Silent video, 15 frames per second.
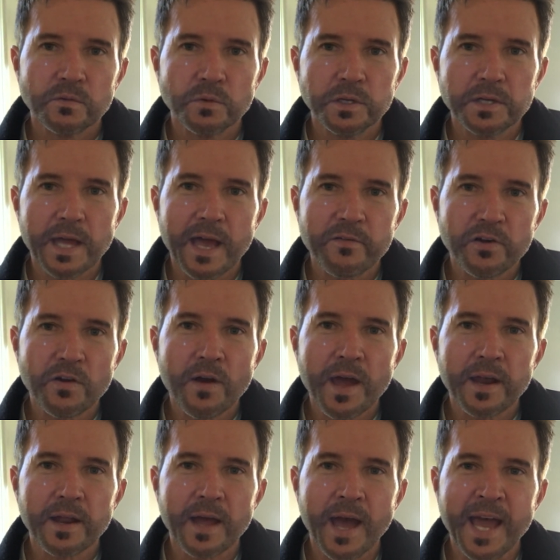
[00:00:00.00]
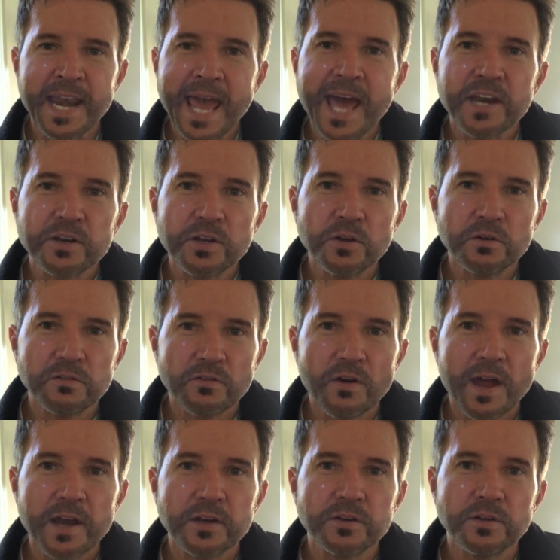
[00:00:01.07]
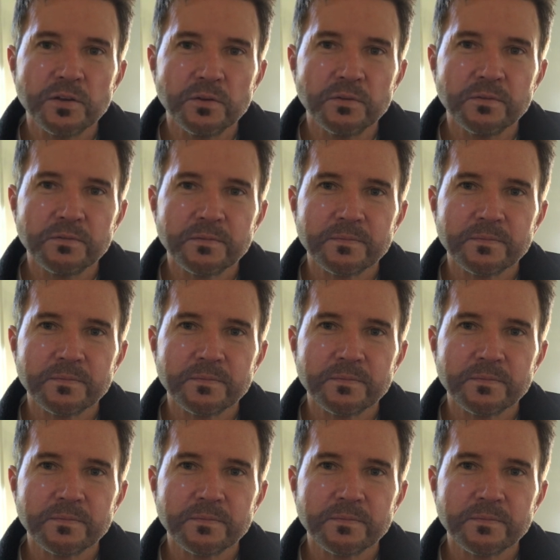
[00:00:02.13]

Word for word: we to have a an attitude of gratitude,